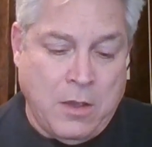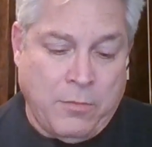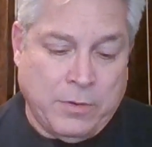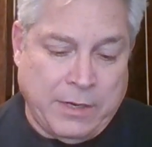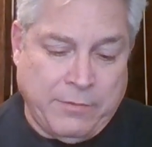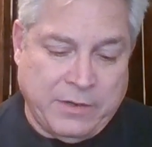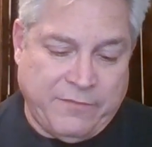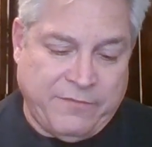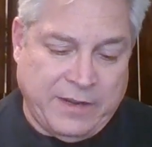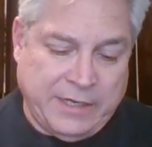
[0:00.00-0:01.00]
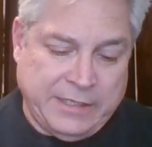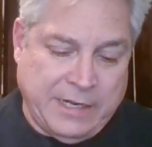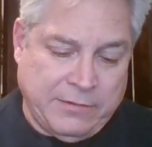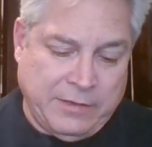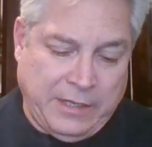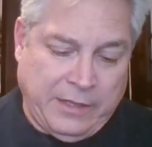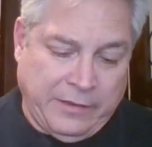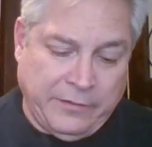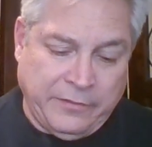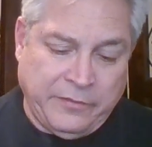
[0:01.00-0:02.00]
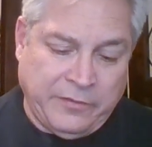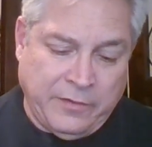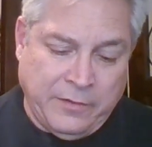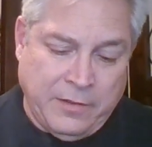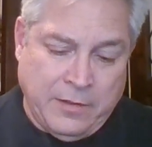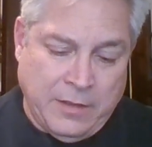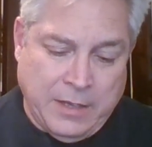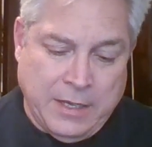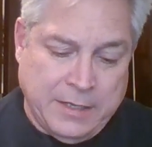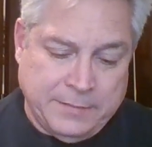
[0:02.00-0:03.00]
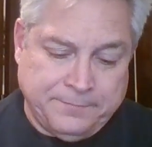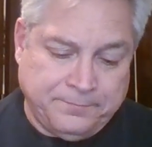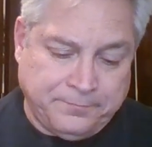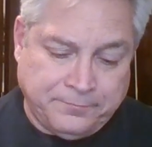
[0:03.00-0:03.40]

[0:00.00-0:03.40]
what I want to find out is um,